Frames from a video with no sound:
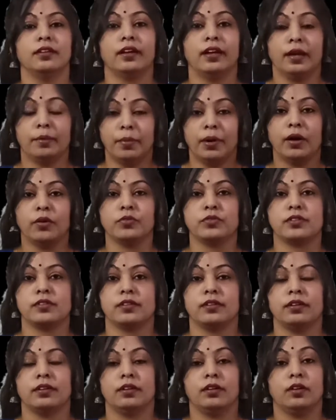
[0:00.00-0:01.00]
about
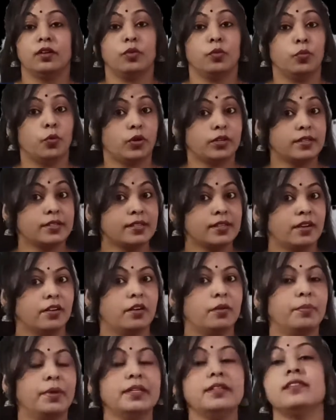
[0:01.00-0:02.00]
what is
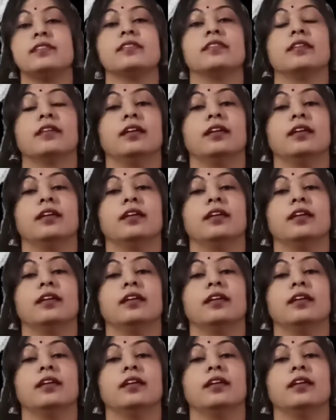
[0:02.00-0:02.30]
government,